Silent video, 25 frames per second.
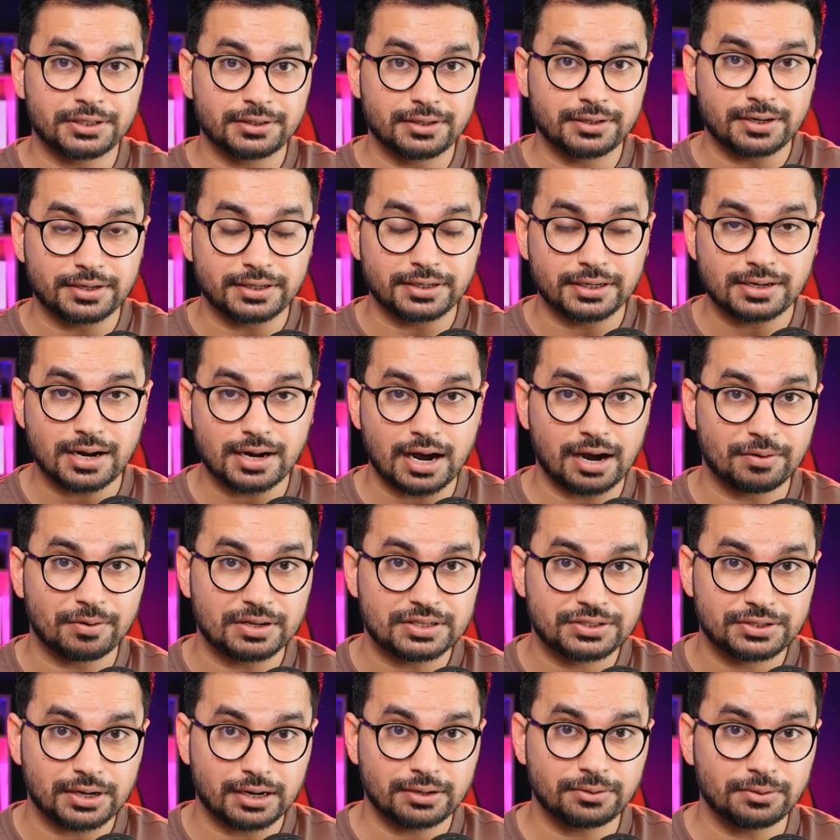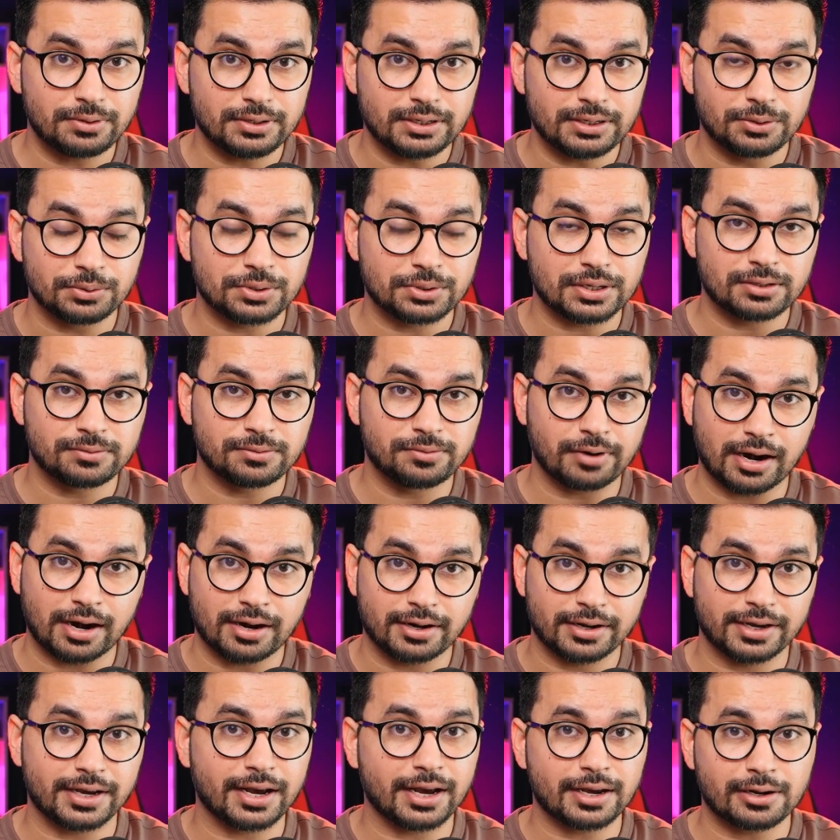earlier, I was generally looking for an
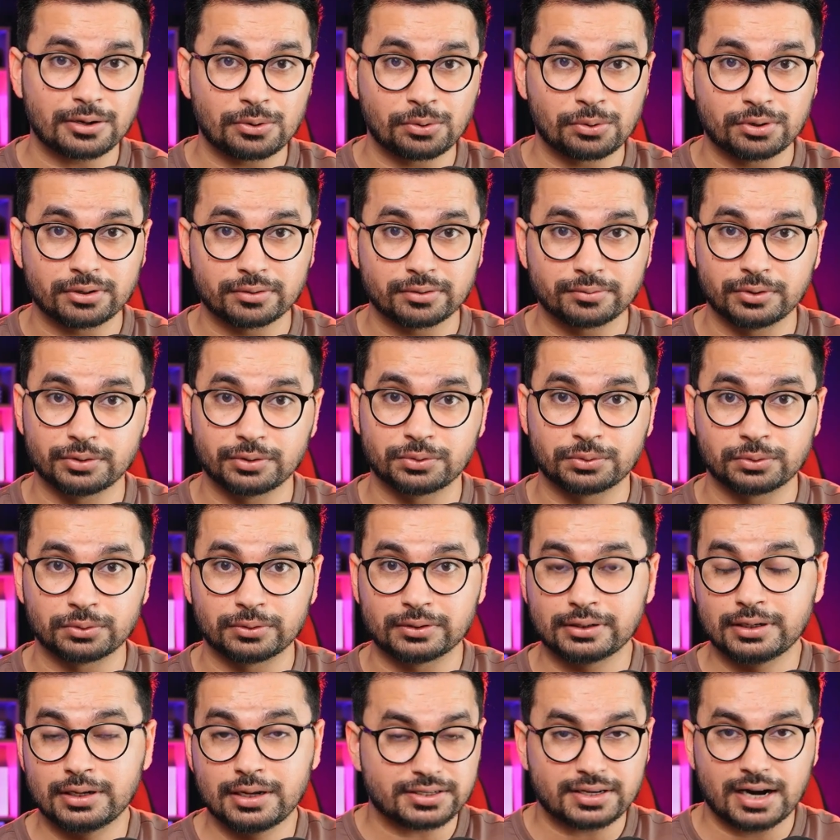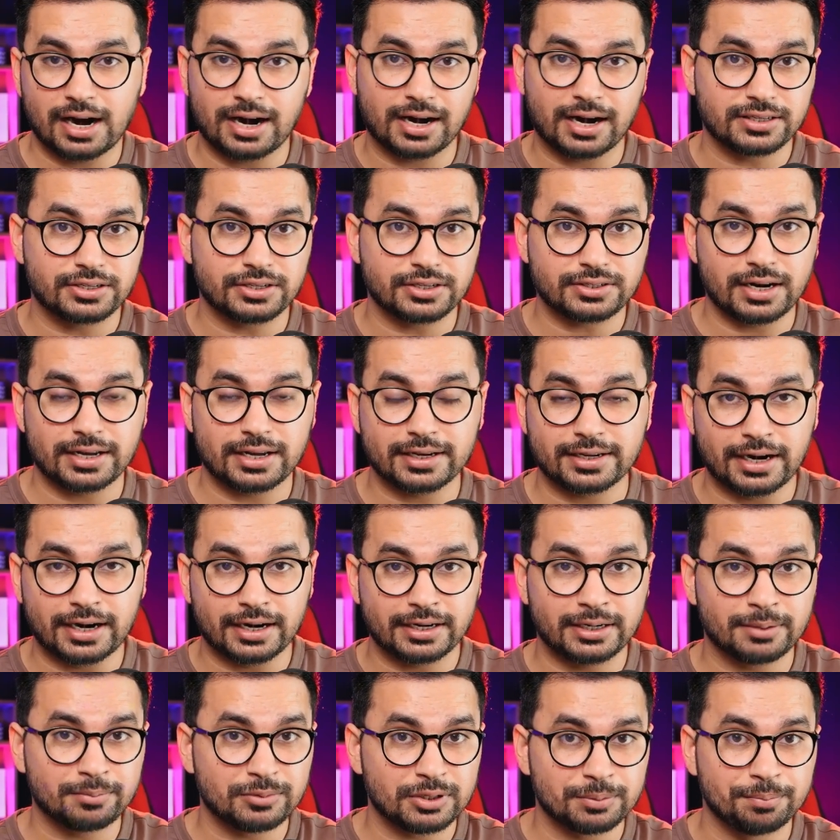A I code review tool, and I just like
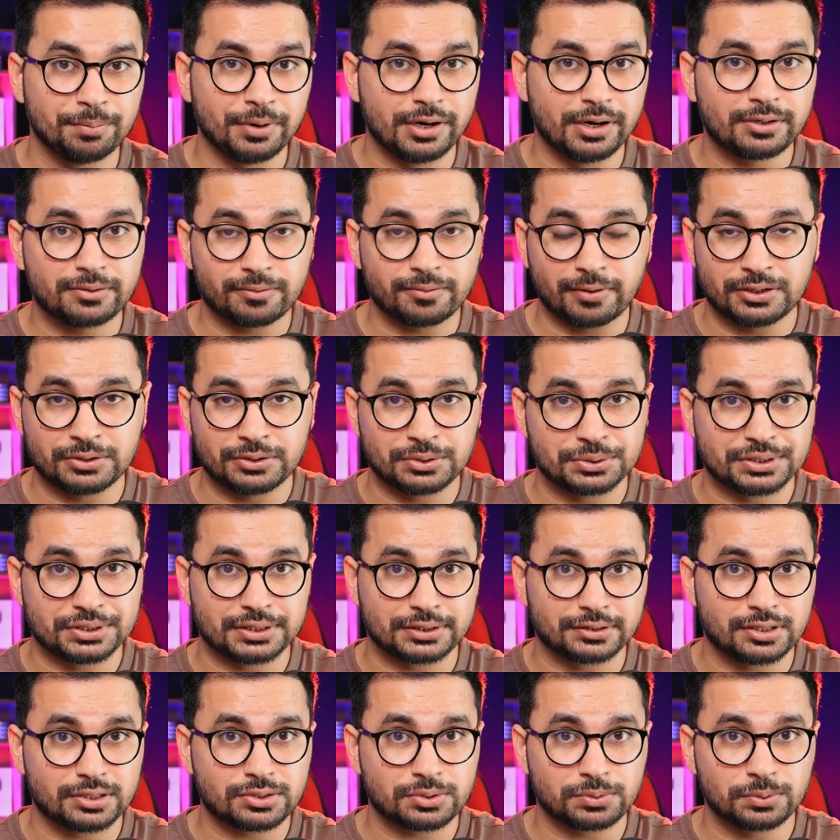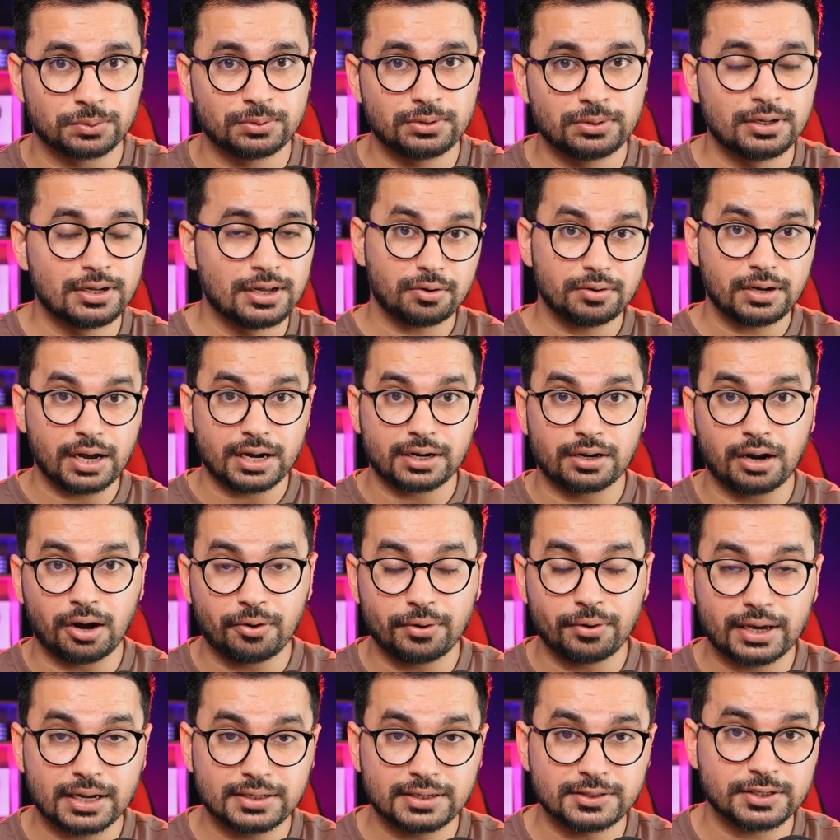randomly built one using this tool, and now I
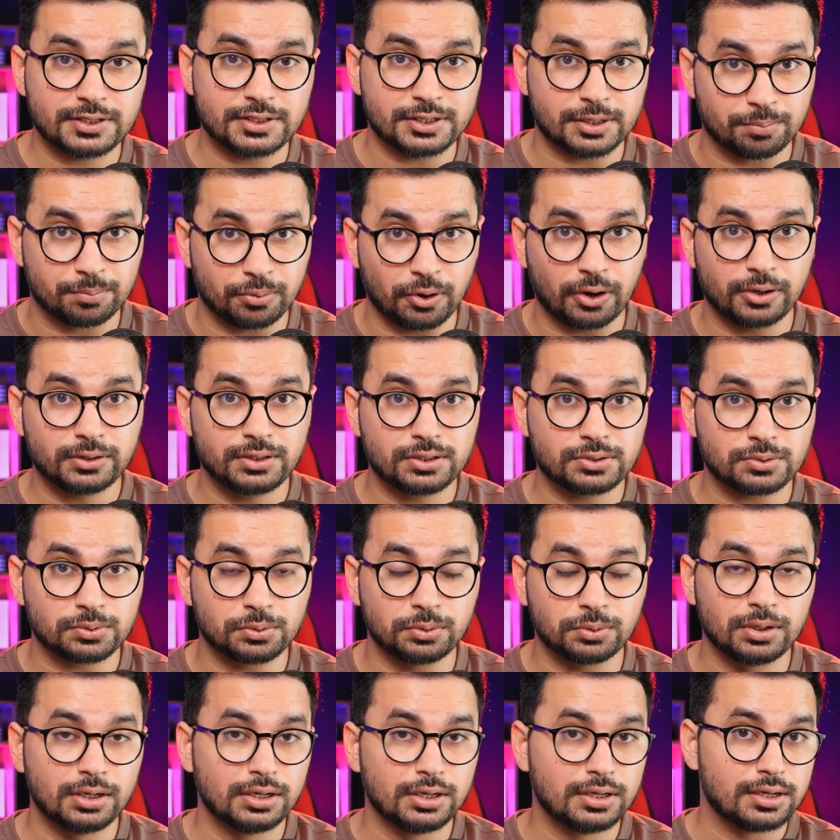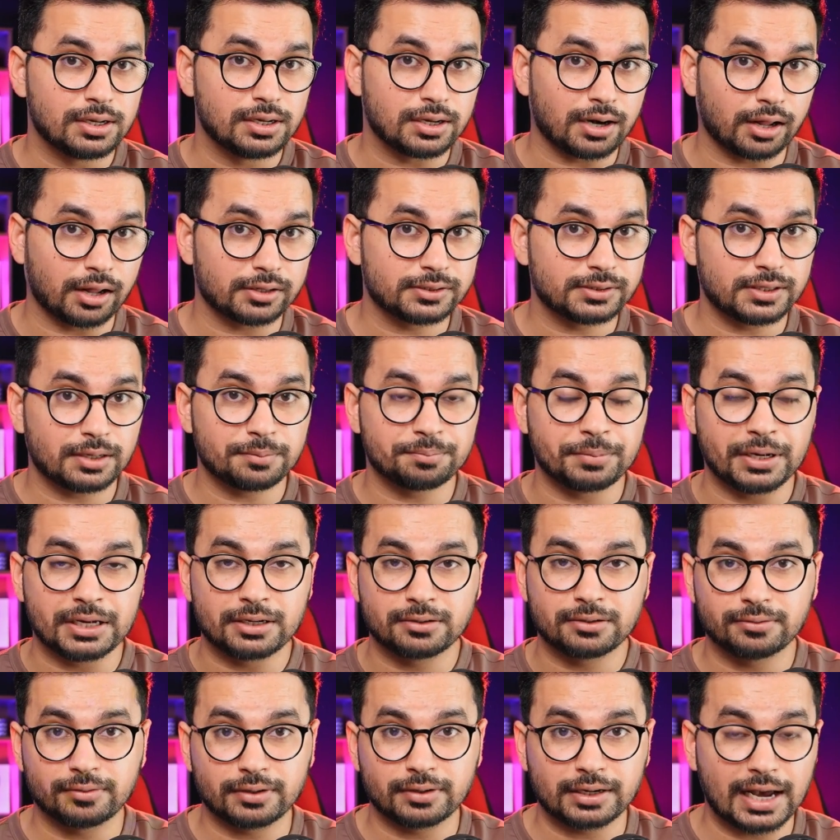can just deploy this tool rather than paying
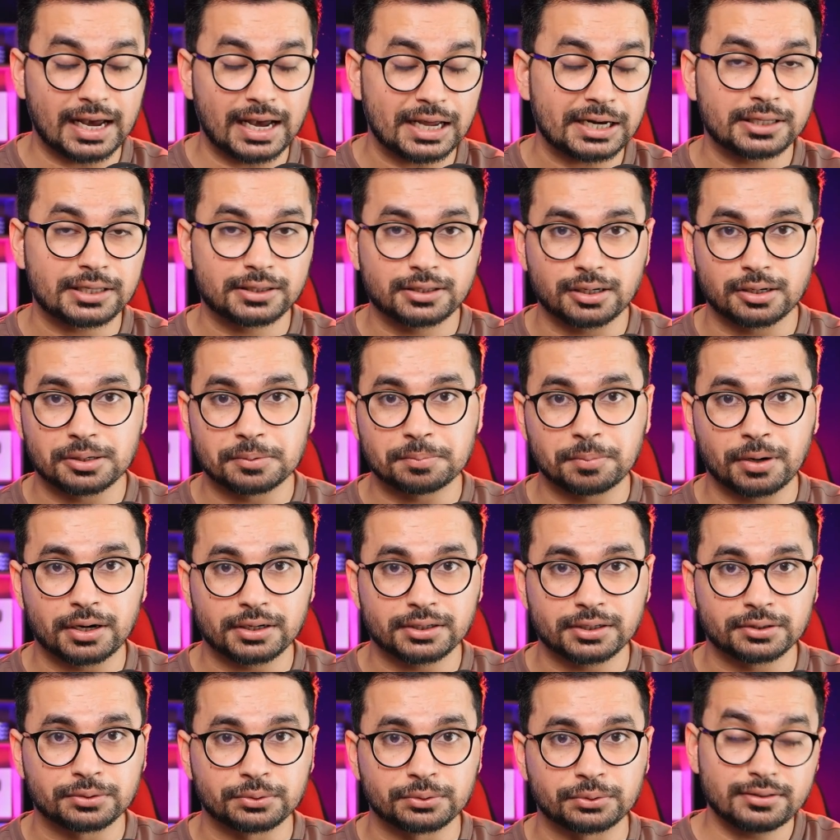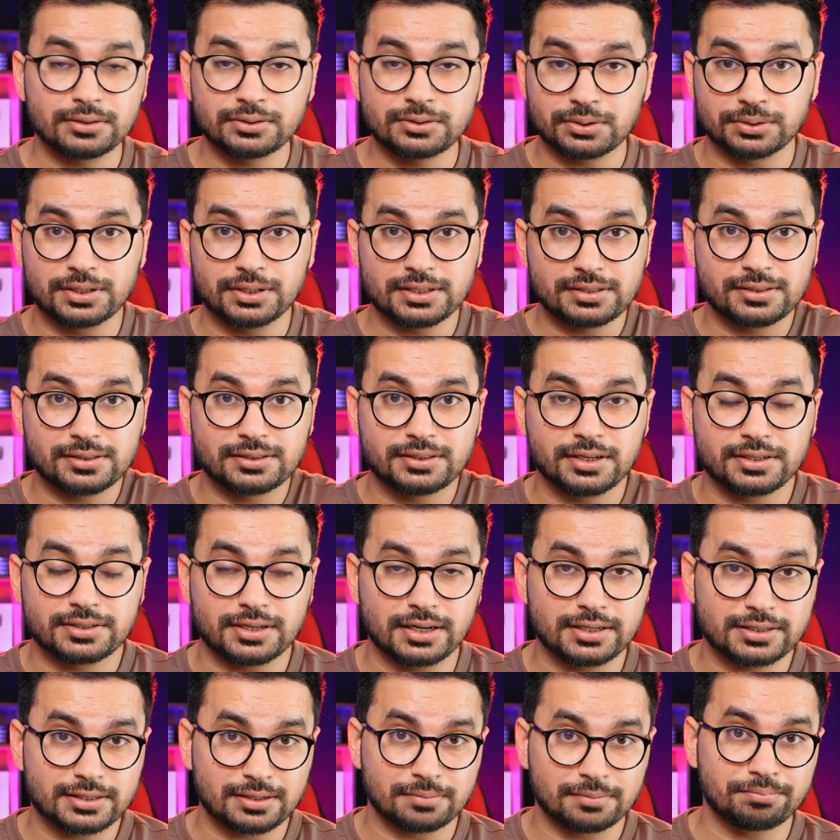for any third party tool. So this is just a
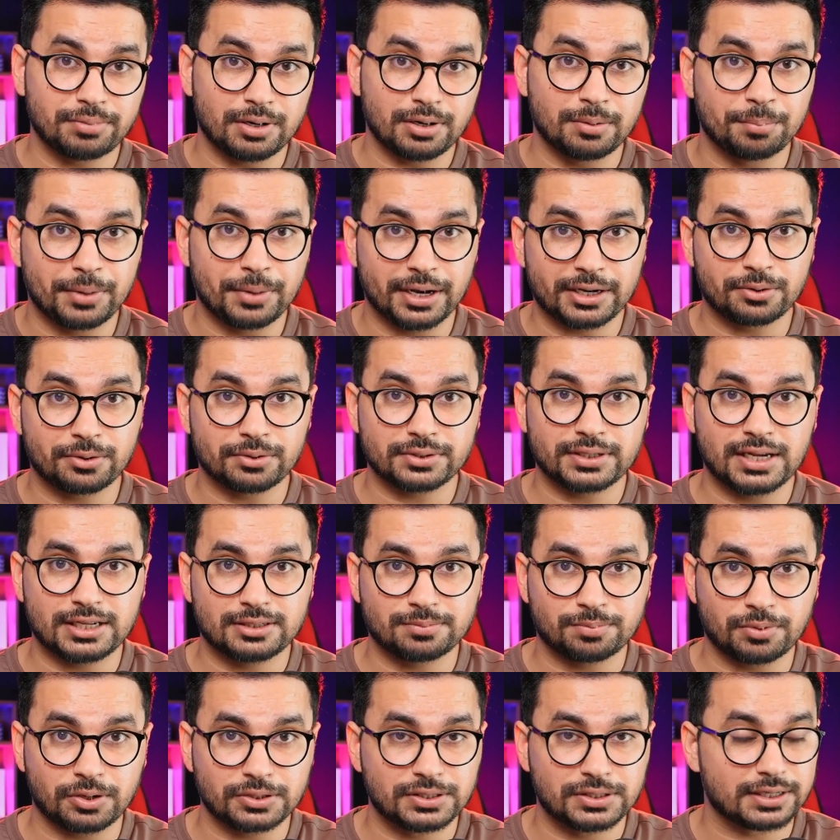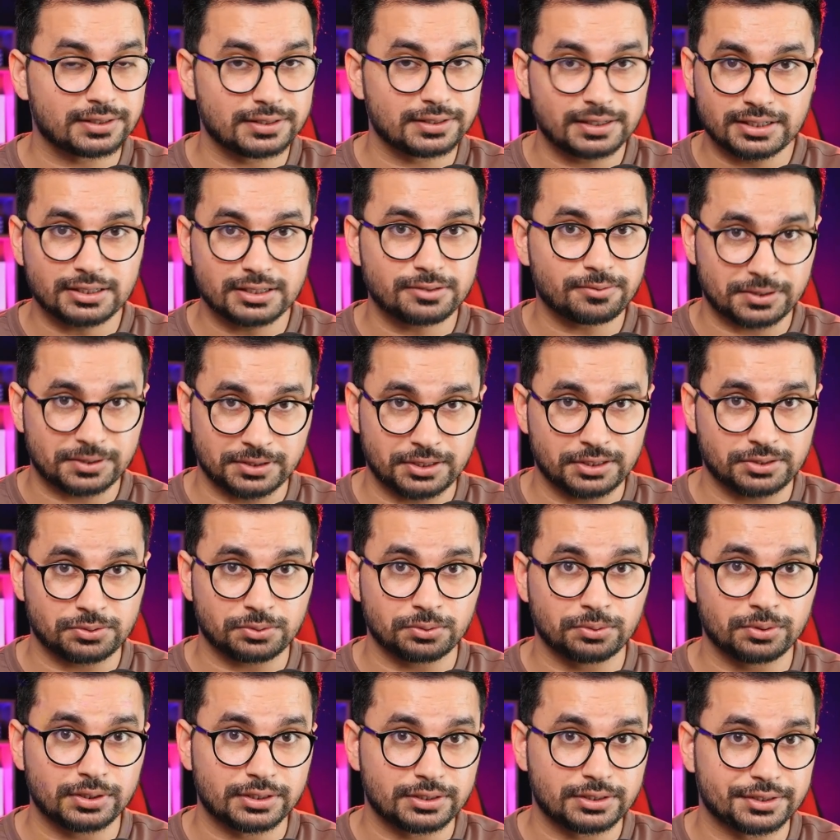simple micro SaaS project. This is what this
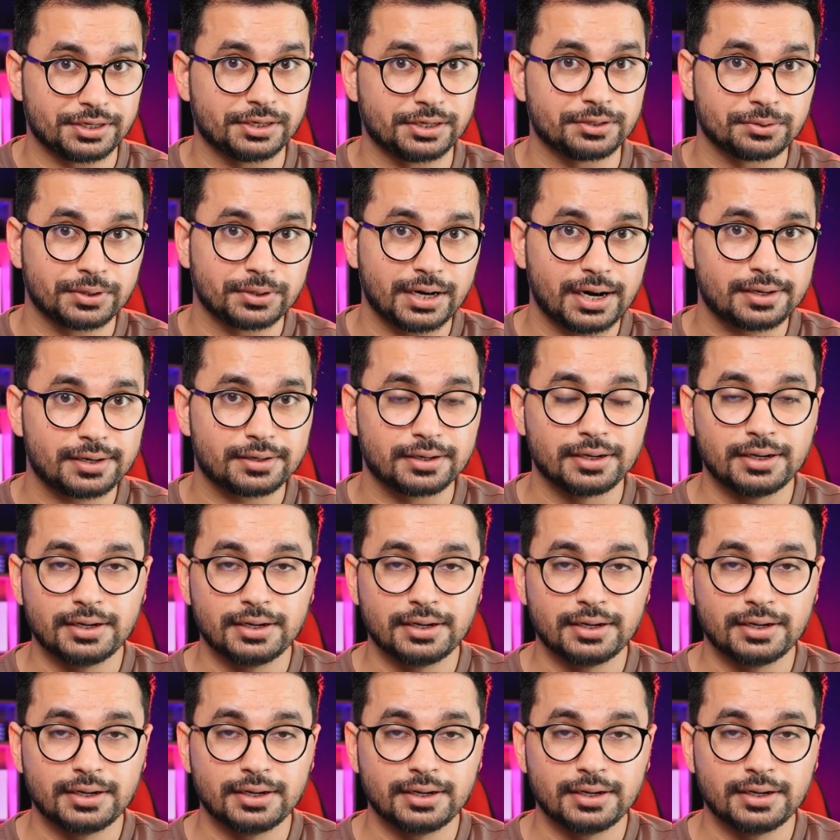tool is really good at.